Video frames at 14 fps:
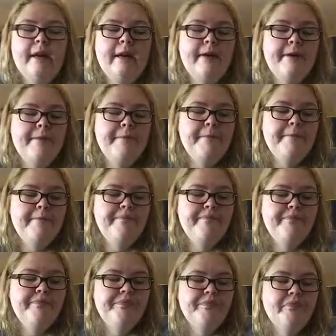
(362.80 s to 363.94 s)

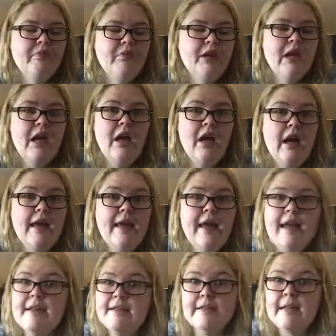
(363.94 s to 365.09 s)
I
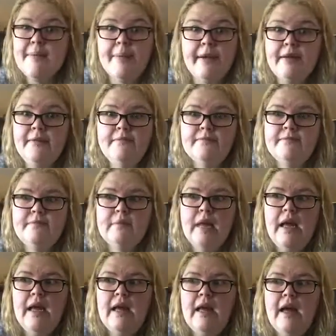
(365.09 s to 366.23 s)
can't sleep in.
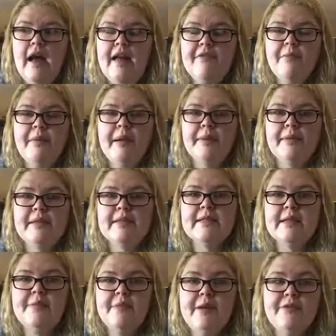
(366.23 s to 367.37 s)
I haven't been able to
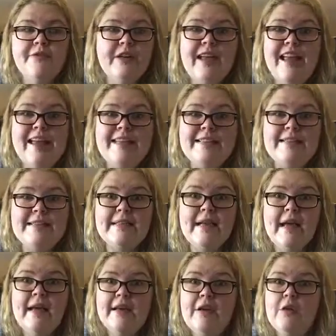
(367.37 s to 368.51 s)
sleep in for days,
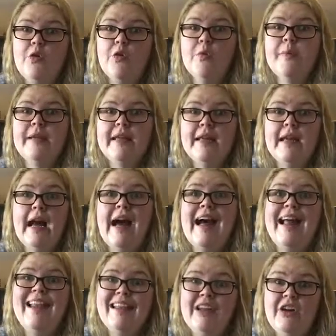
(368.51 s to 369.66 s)
and normally
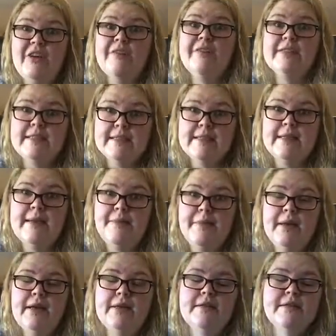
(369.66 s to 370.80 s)
I love to sleep,
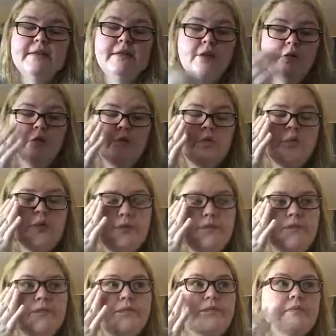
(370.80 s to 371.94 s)
so
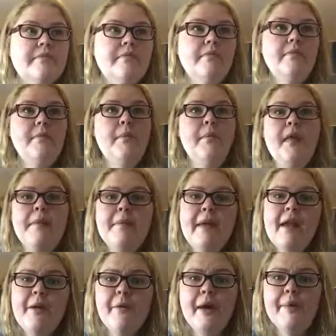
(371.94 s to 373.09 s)
I'm
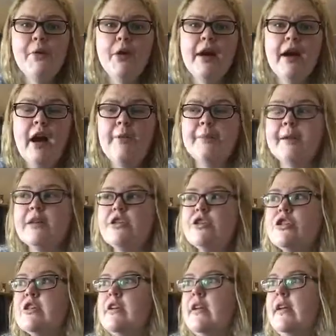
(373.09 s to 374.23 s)
getting way more
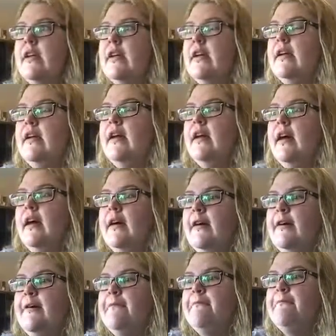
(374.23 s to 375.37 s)
accomplished.
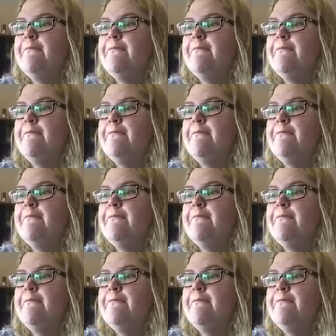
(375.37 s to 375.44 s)
I